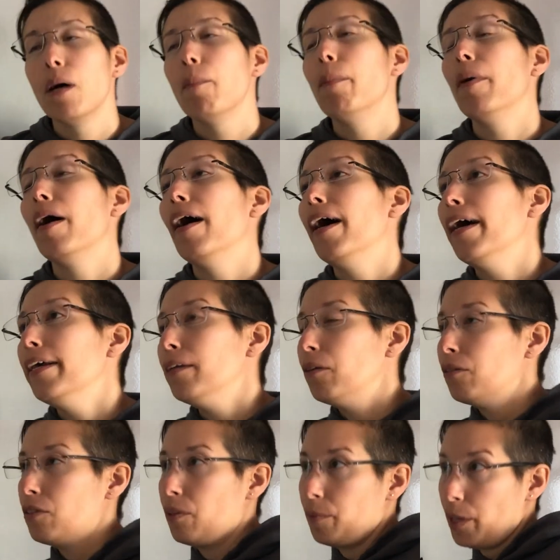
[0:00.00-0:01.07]
but
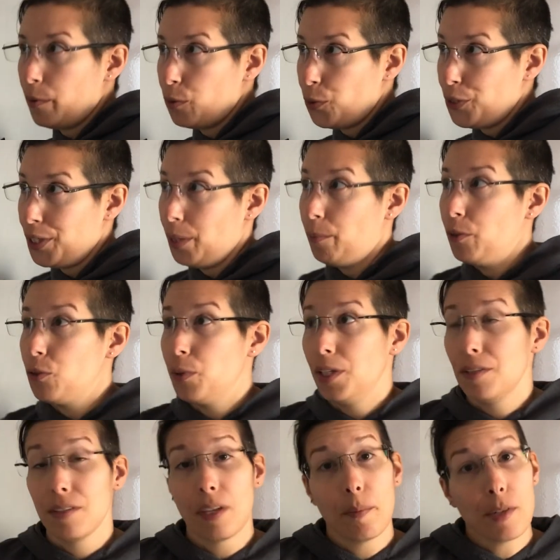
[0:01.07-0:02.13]
sometimes we say between
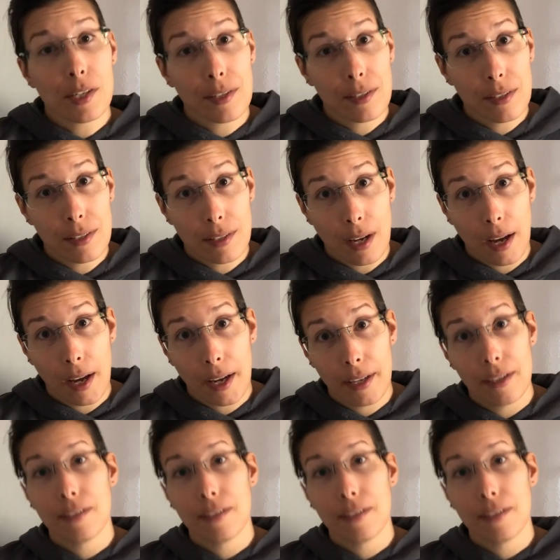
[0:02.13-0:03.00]
subjects design,